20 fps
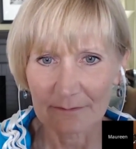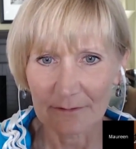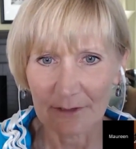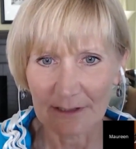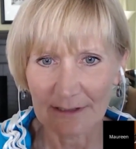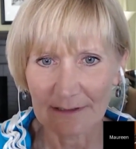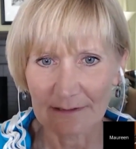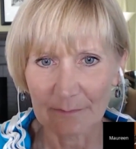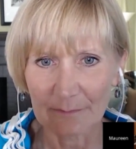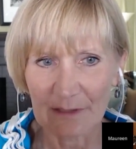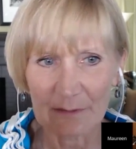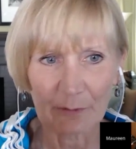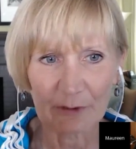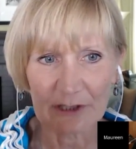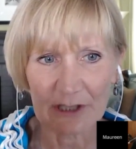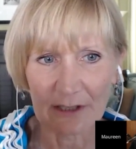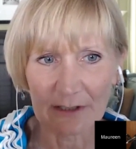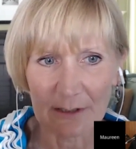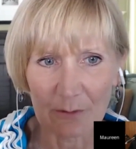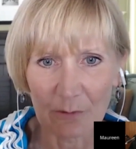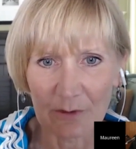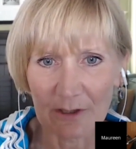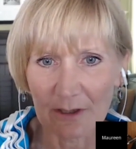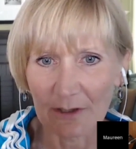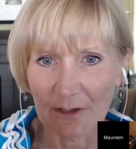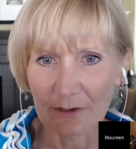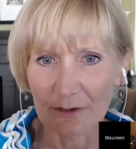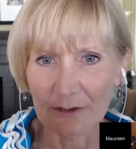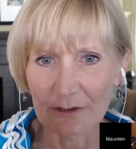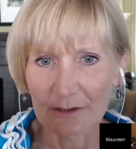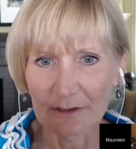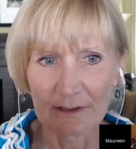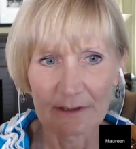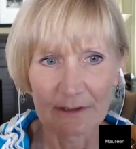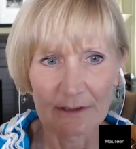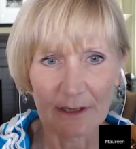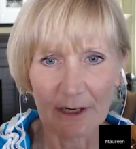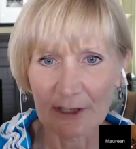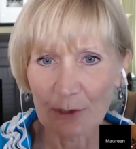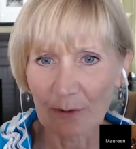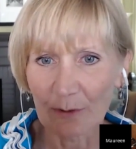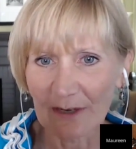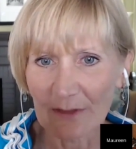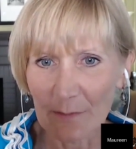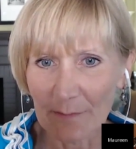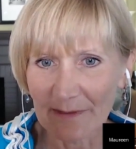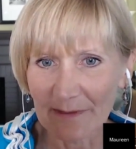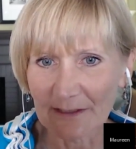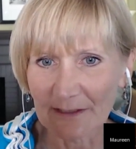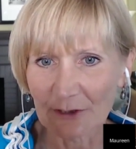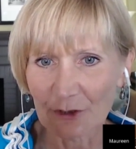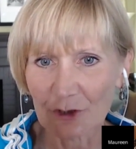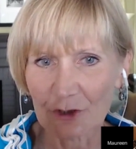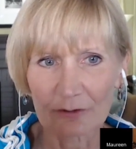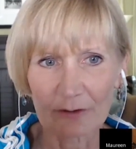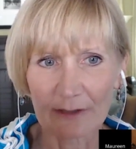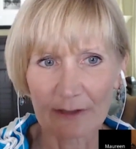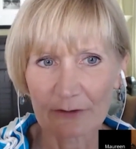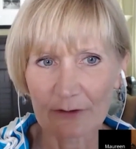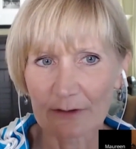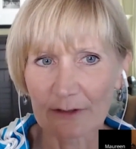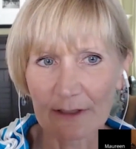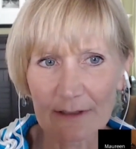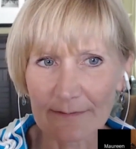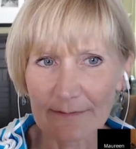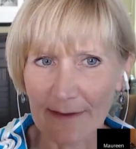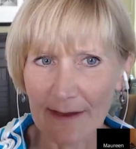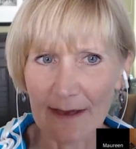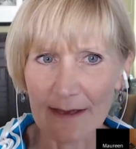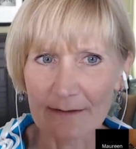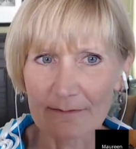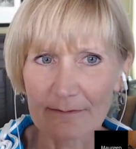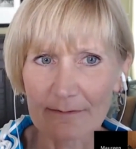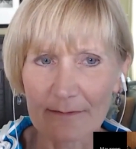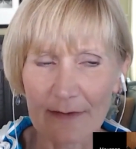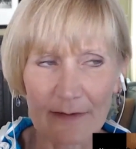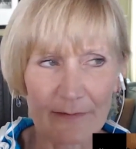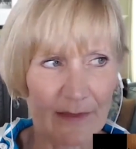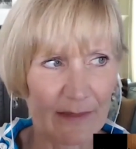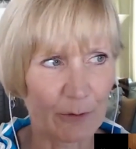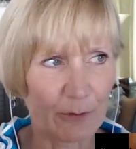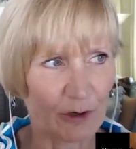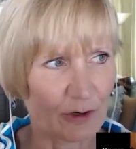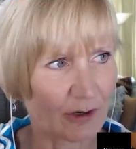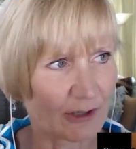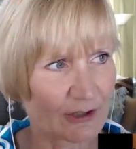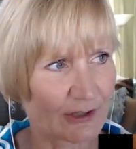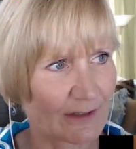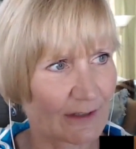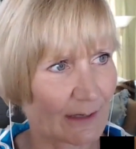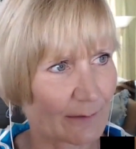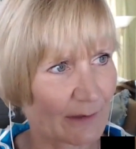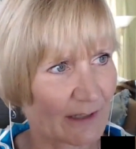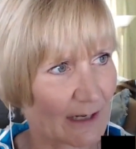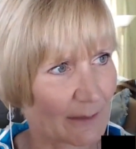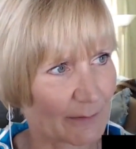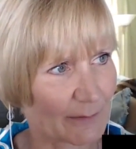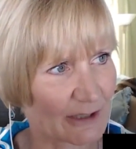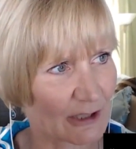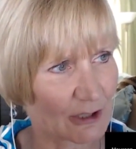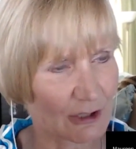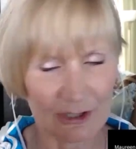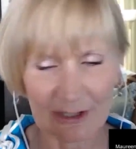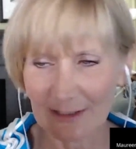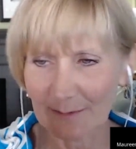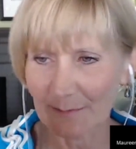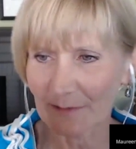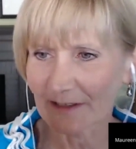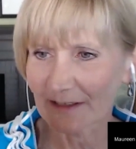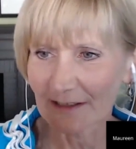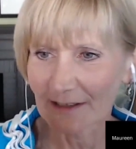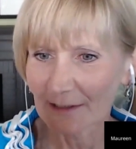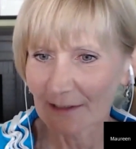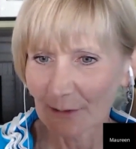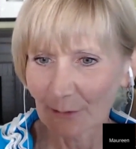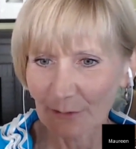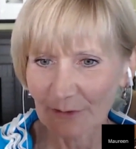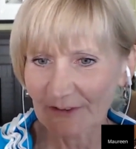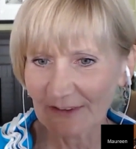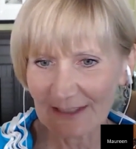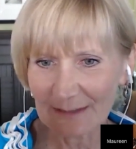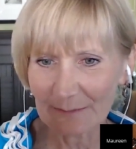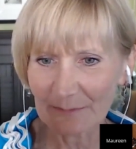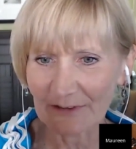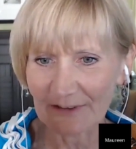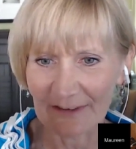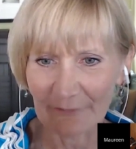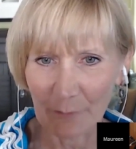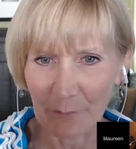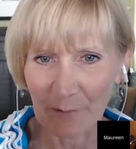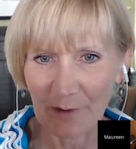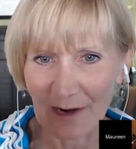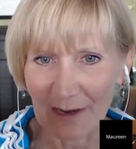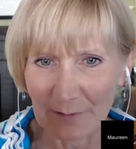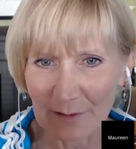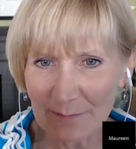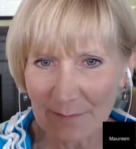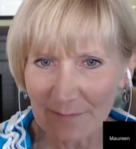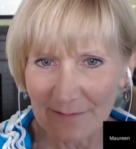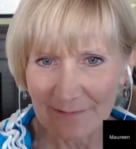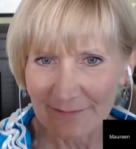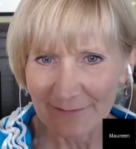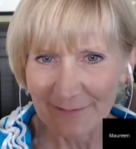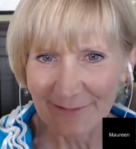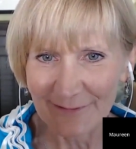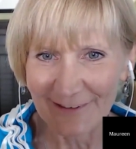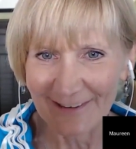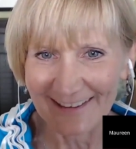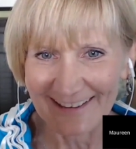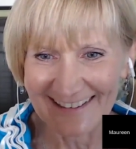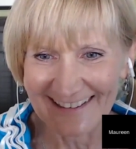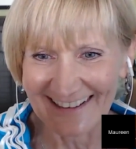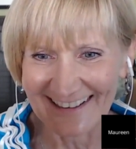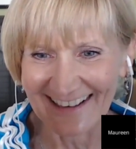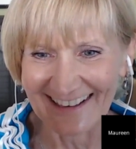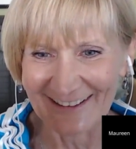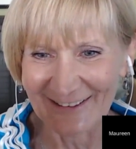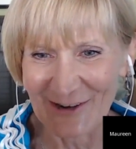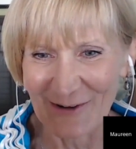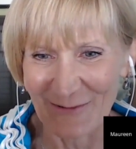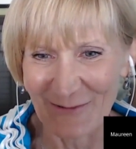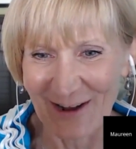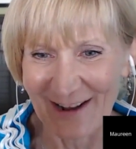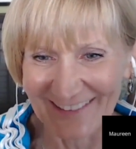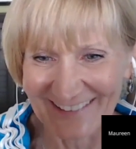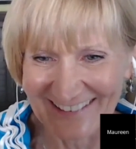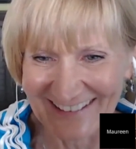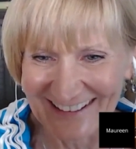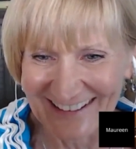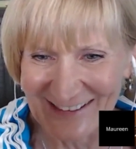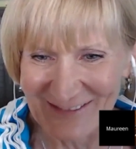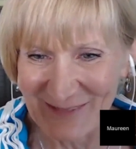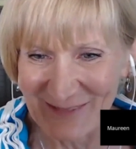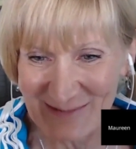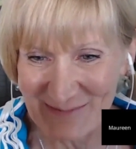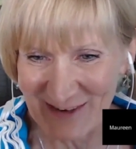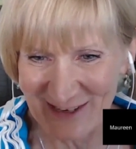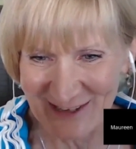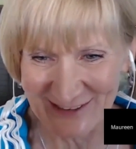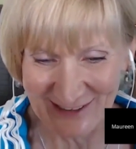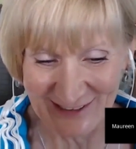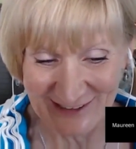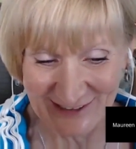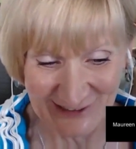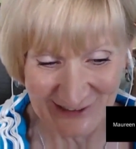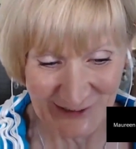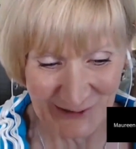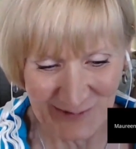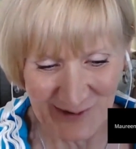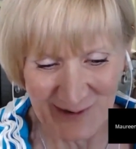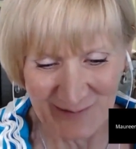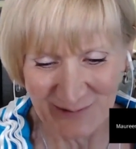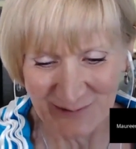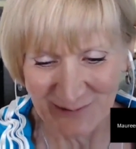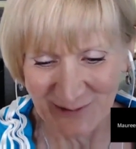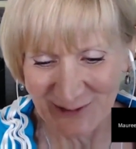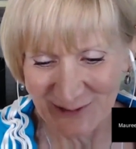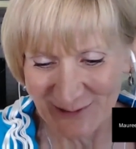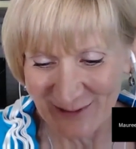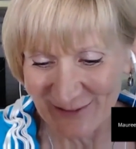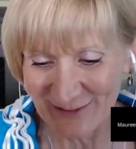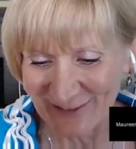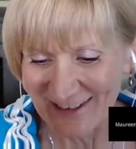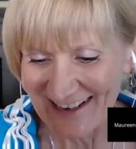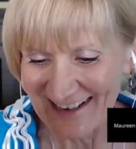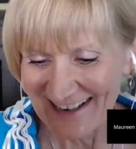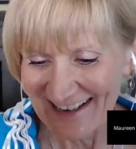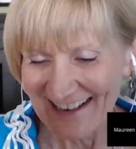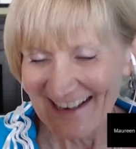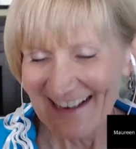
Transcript: right people yelling at one another arguing on the bench i saw none of that and then they were crushing out the competition i'm like well, this team doesn't have a problem right? I don't know why they needed me because I see no problems whatsoever.